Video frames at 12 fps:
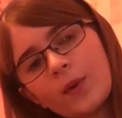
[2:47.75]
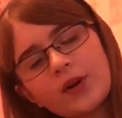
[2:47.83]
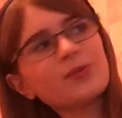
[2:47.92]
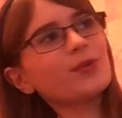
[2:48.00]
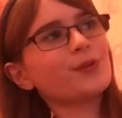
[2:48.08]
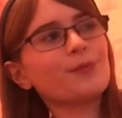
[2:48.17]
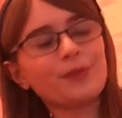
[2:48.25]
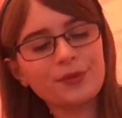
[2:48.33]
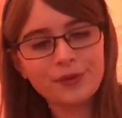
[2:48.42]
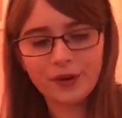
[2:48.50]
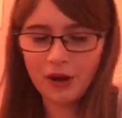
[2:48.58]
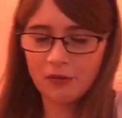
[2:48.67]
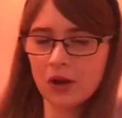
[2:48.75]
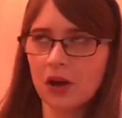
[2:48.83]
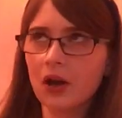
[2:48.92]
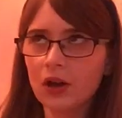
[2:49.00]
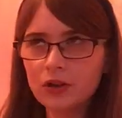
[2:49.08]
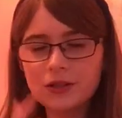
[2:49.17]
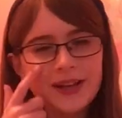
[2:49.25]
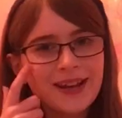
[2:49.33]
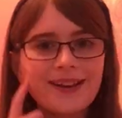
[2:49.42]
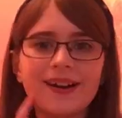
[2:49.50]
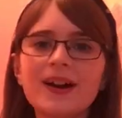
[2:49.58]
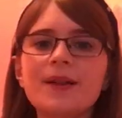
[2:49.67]
which was a month ago,
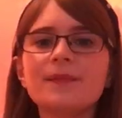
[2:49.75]
here.